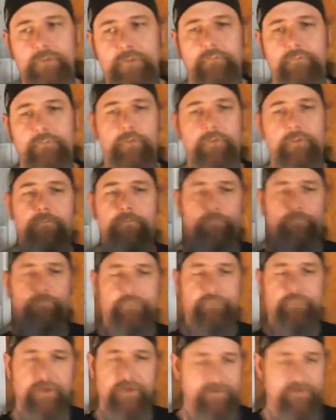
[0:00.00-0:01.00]
and
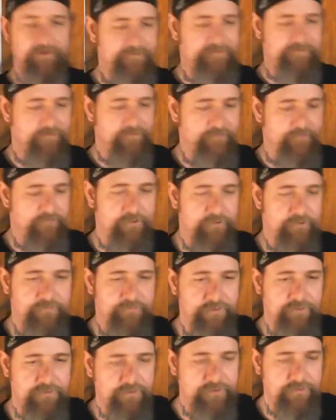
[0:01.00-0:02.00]
bringing this stuff out
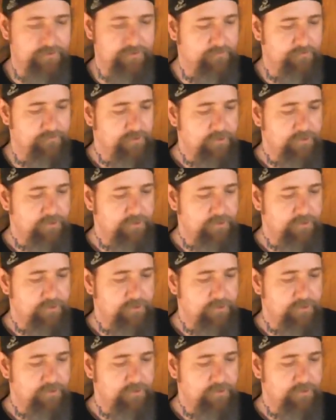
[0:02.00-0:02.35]
to you, and